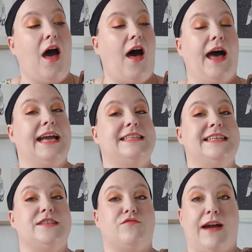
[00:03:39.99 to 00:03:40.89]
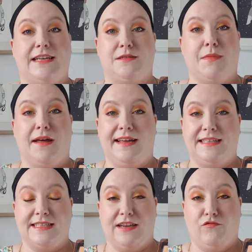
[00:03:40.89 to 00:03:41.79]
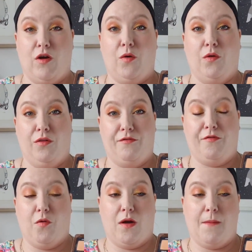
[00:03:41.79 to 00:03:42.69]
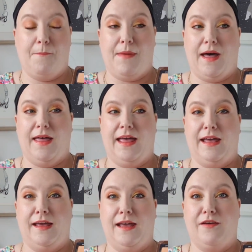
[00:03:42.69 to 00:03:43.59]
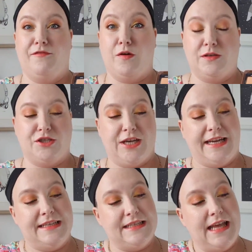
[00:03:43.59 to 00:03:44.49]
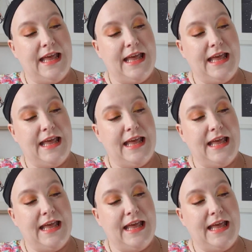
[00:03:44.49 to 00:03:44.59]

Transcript: I did randomize and roll for my focus shade,